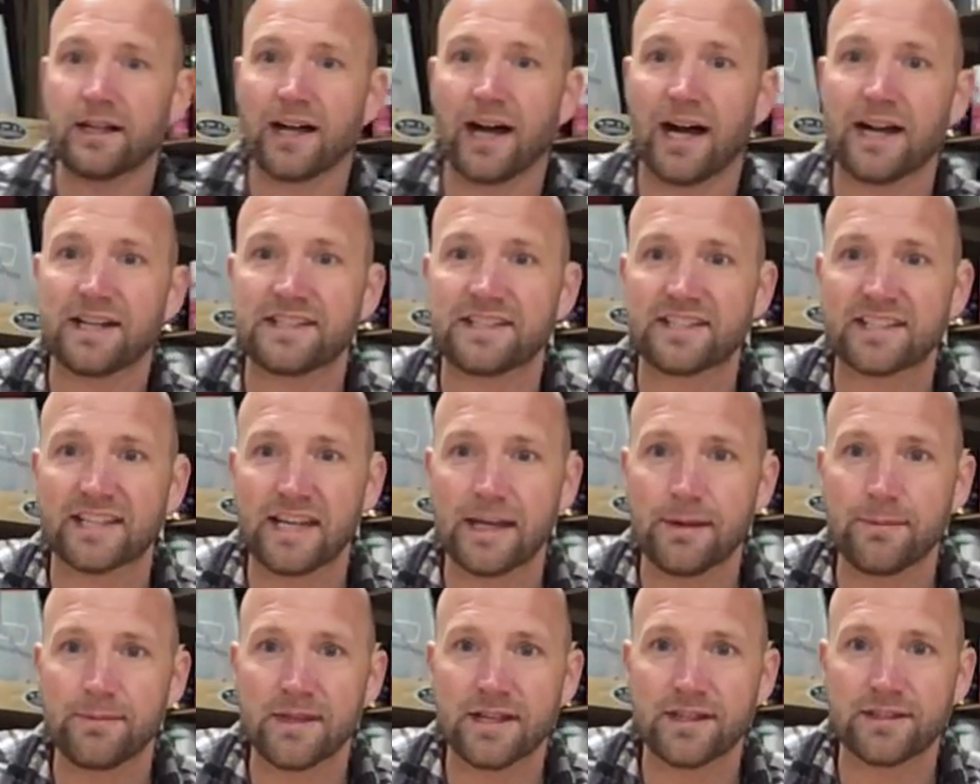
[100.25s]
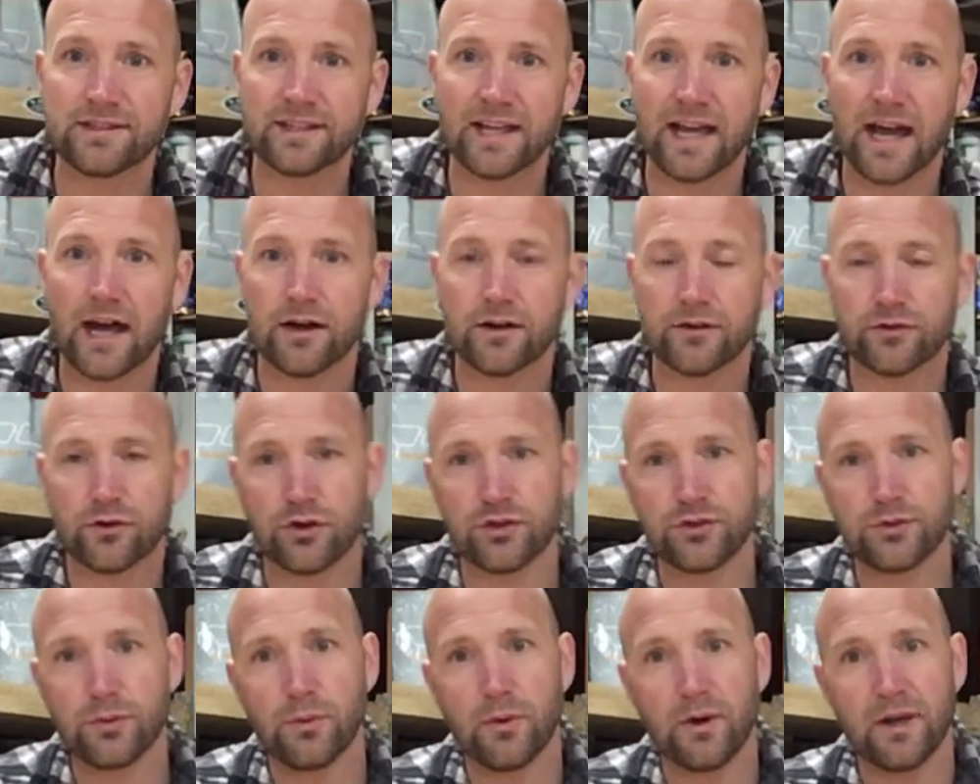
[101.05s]
I'd skim this out. Of
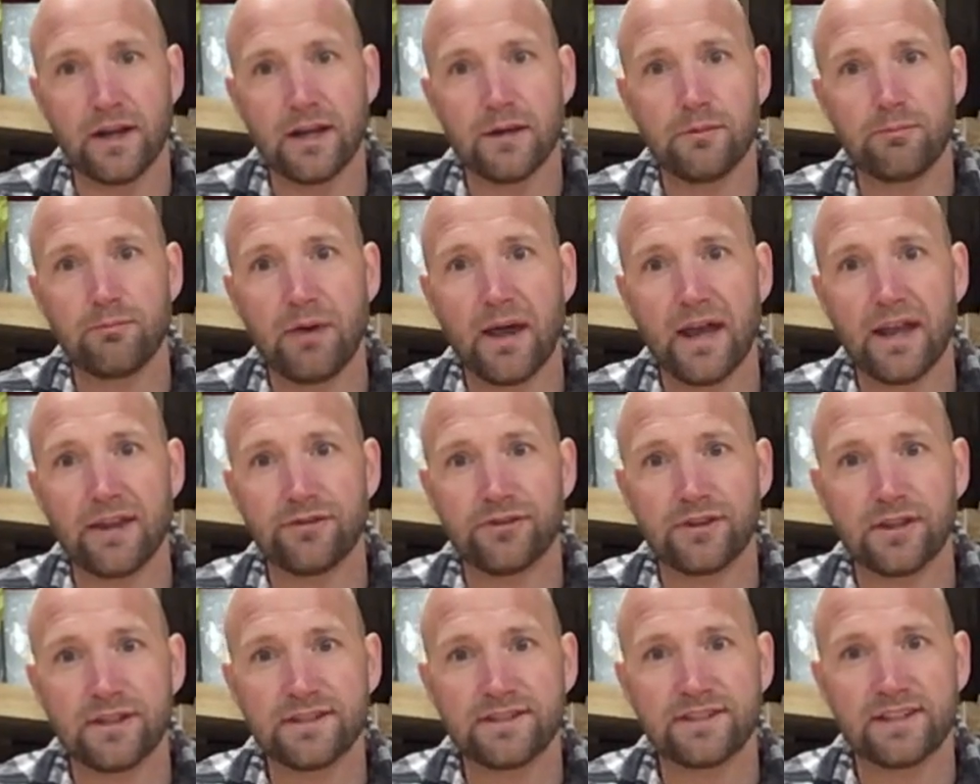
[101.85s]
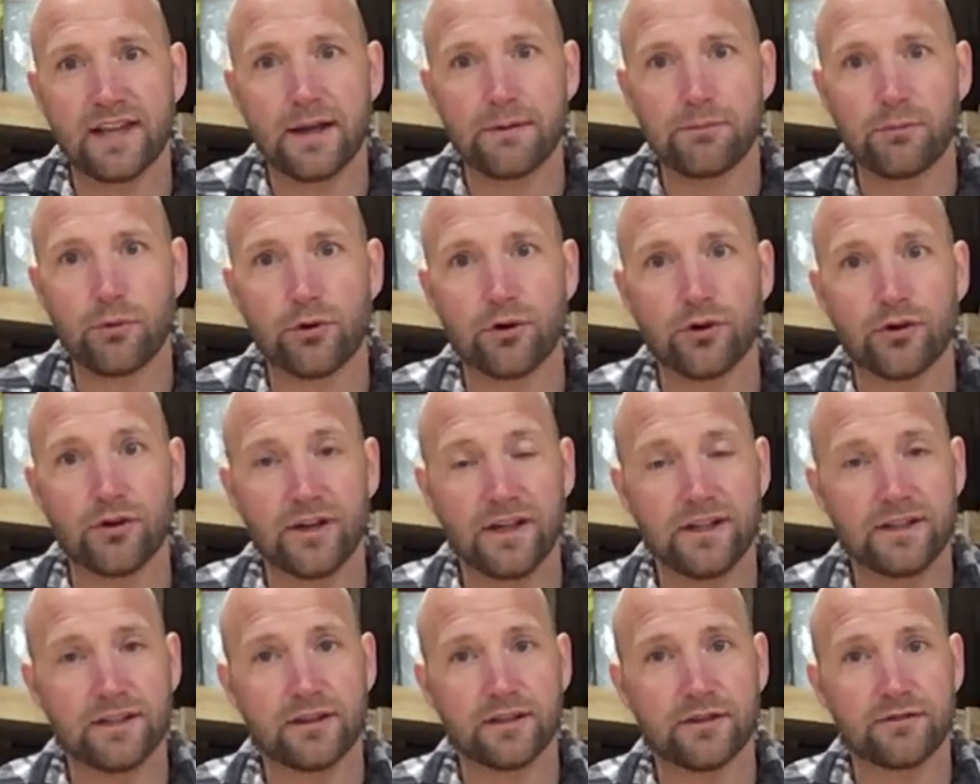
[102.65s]
course we want to embed thin set mortar
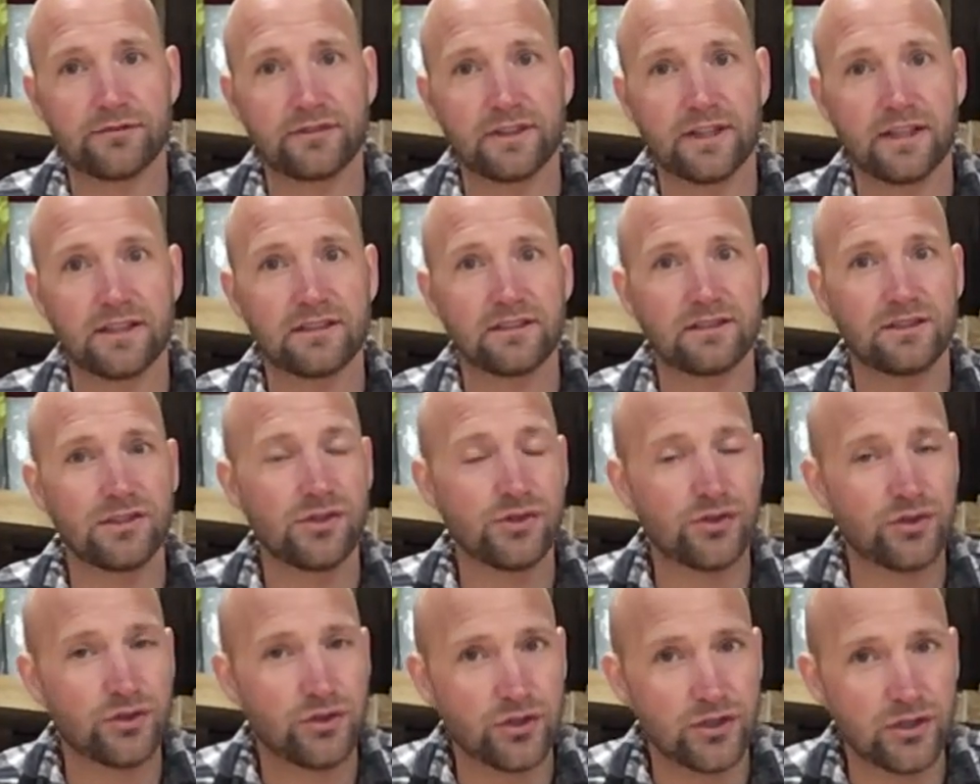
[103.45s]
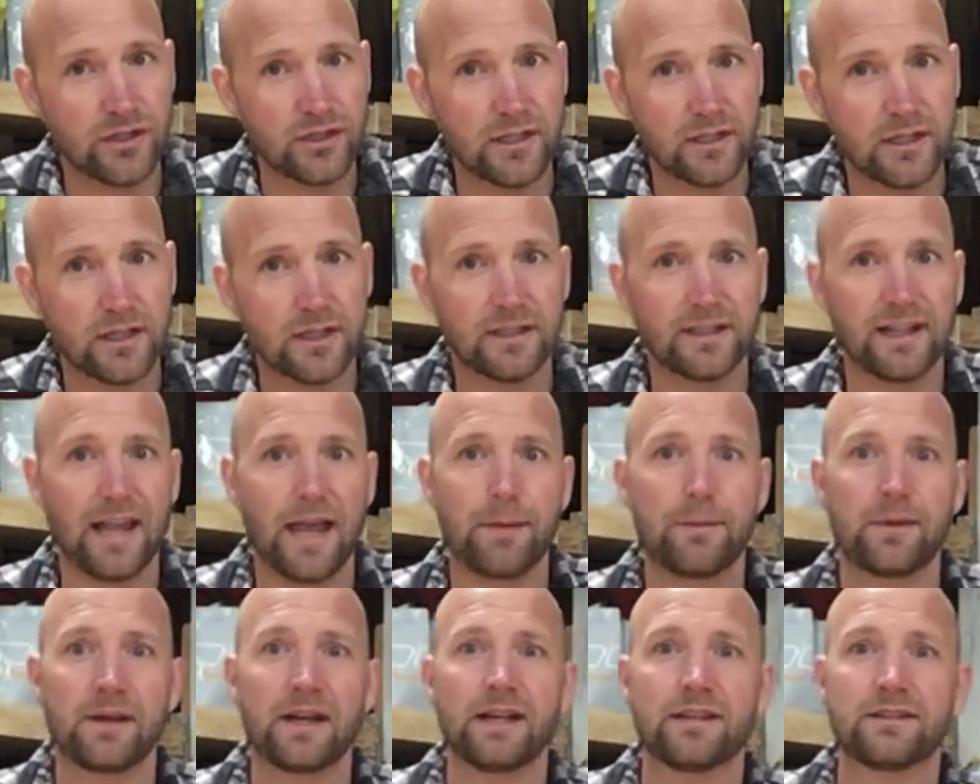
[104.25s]
into the fleece. You could
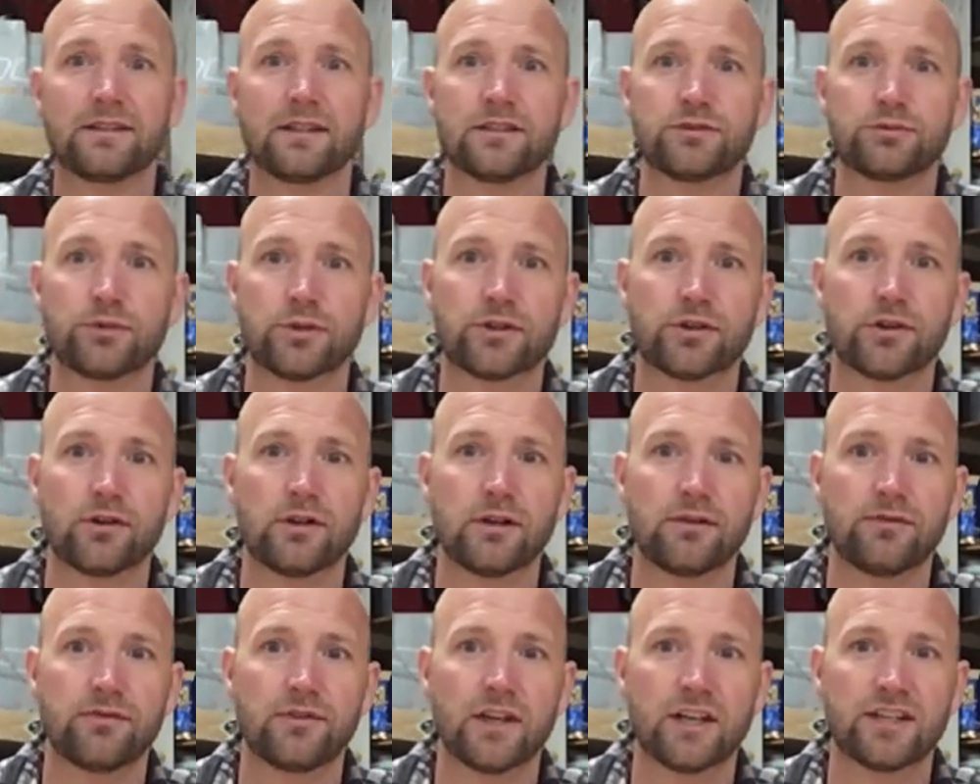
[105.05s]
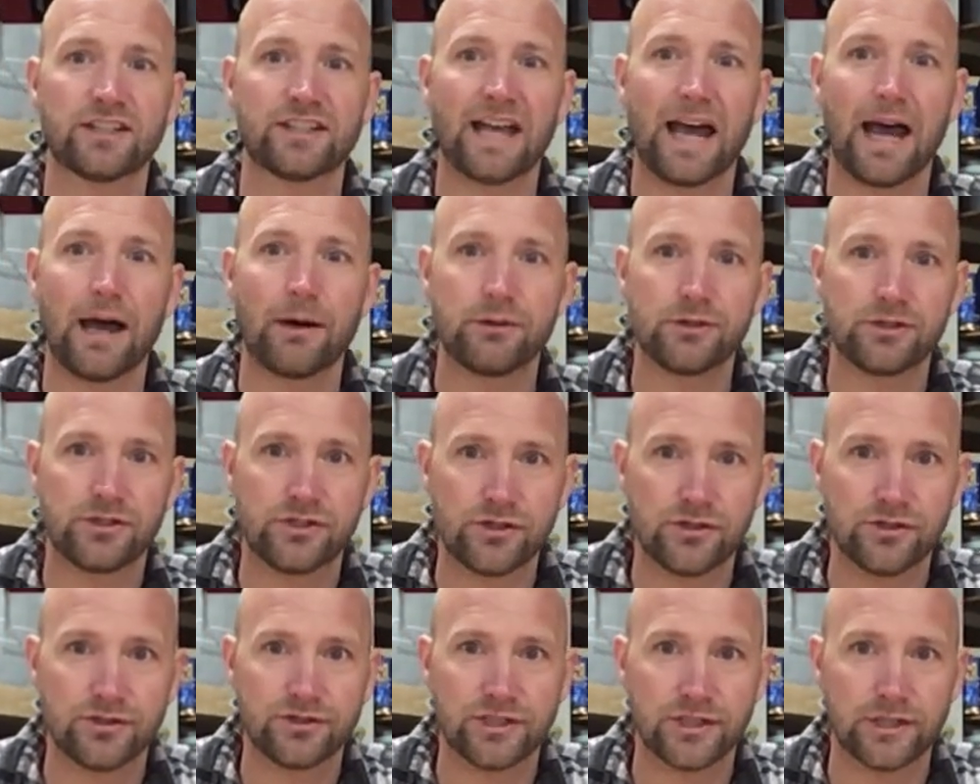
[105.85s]
laminate this with KERDI-FIX. I would
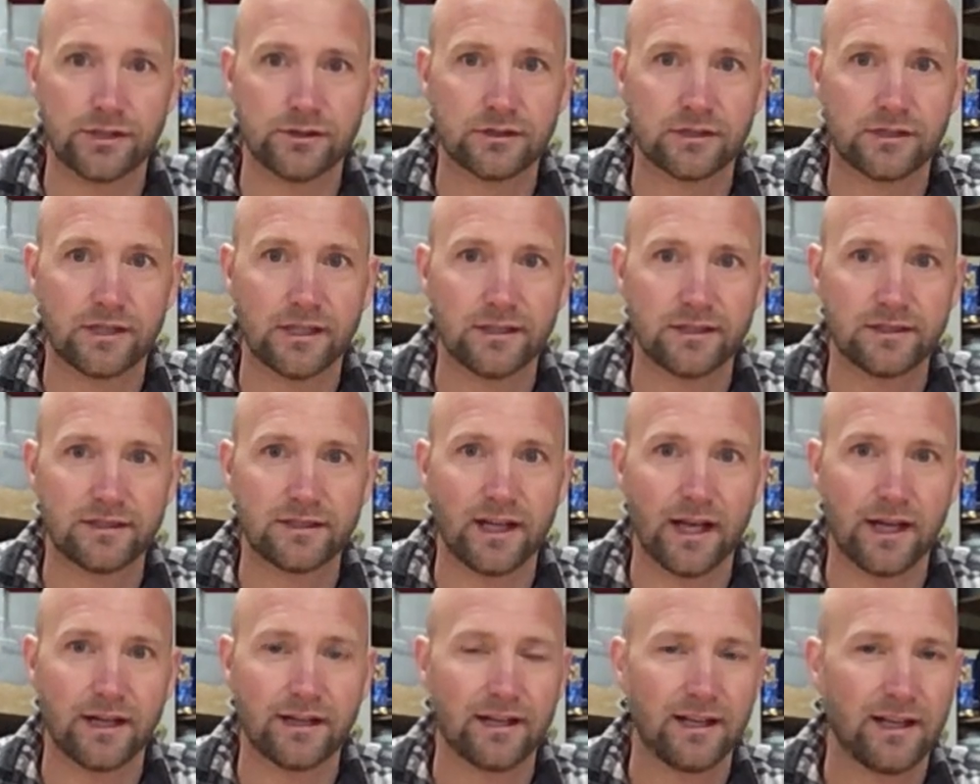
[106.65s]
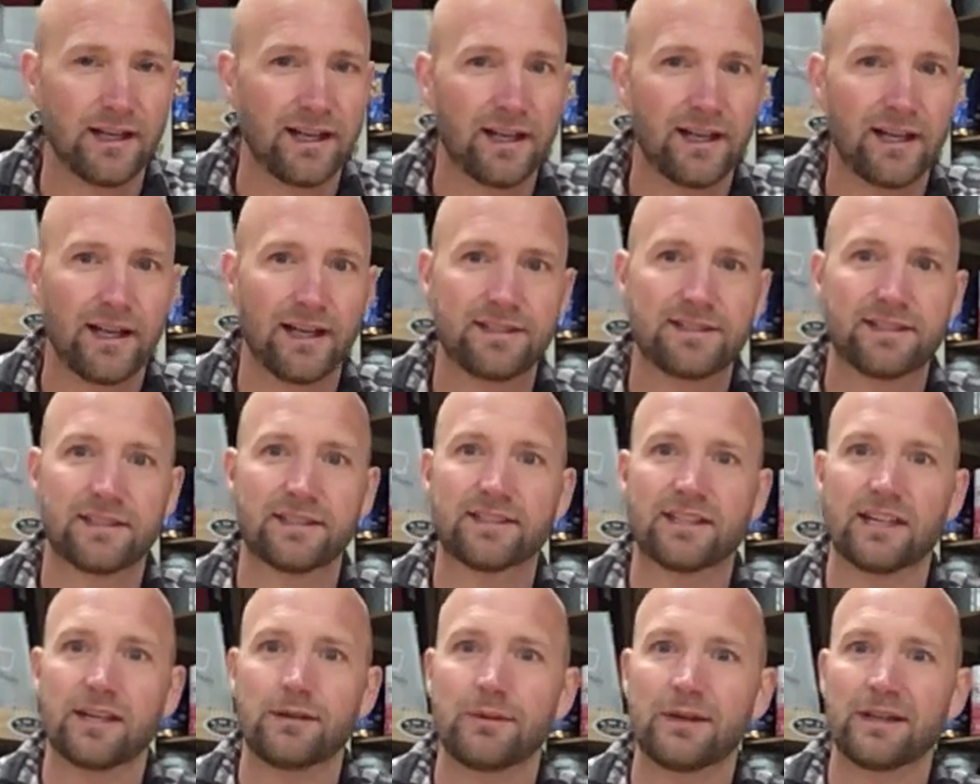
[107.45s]
choose to use thin set. It's
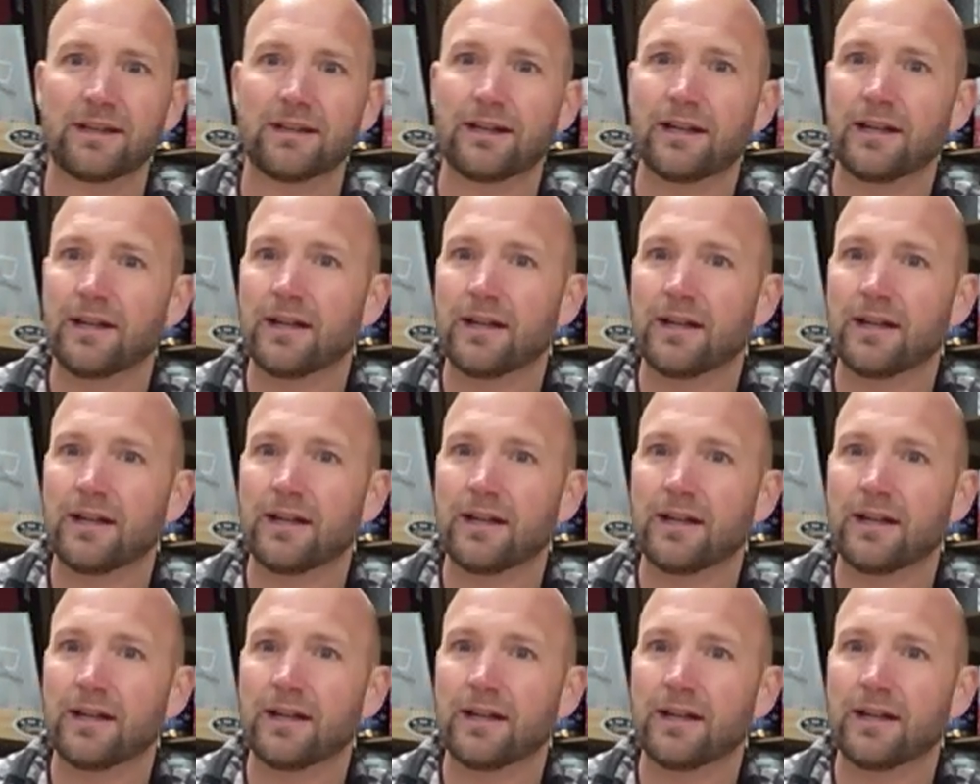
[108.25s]
just going to be